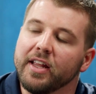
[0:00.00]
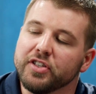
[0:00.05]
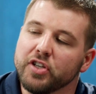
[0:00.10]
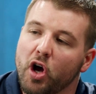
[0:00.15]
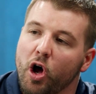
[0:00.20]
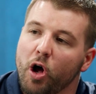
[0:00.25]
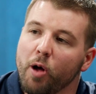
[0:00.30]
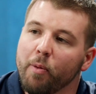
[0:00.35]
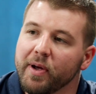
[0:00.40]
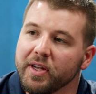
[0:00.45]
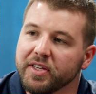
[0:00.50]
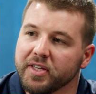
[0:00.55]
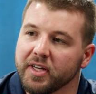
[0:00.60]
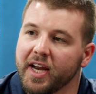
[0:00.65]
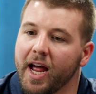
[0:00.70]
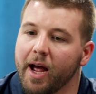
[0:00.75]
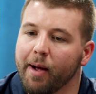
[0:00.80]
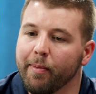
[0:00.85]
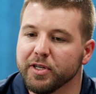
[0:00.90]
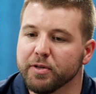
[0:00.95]
And it's all based on
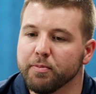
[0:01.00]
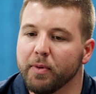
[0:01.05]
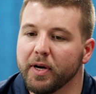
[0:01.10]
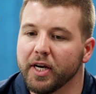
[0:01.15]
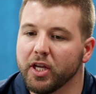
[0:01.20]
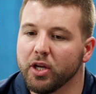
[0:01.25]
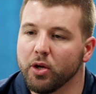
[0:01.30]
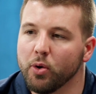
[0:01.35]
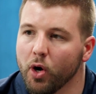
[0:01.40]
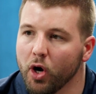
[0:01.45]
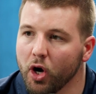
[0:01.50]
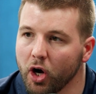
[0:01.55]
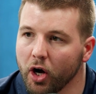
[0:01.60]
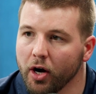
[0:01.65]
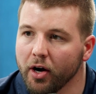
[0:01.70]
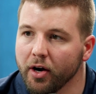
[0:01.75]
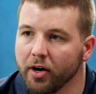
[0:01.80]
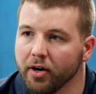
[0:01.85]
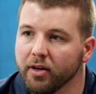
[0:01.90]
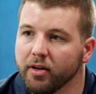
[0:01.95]
how much money you
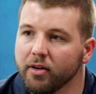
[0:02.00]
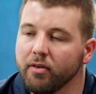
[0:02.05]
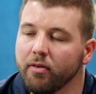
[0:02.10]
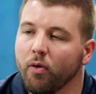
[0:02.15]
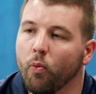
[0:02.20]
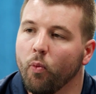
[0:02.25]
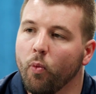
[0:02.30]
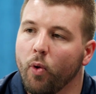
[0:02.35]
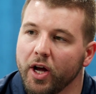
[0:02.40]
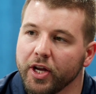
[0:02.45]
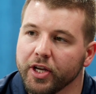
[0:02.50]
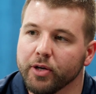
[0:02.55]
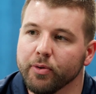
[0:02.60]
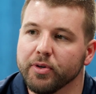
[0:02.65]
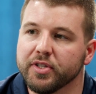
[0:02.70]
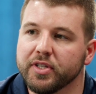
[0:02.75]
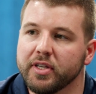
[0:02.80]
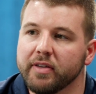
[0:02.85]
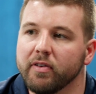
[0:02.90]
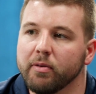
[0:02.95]
earn while you're
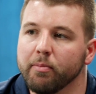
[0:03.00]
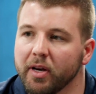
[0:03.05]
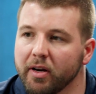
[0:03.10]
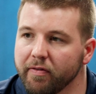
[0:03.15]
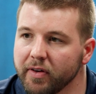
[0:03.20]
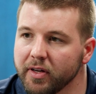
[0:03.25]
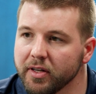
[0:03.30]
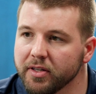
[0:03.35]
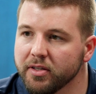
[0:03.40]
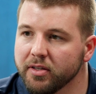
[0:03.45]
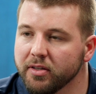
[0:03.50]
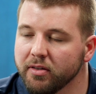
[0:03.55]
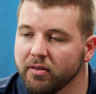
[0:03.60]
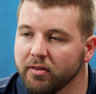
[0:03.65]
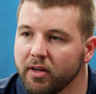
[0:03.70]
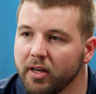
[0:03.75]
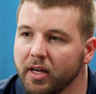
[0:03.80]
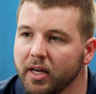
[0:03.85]
receiving benefits.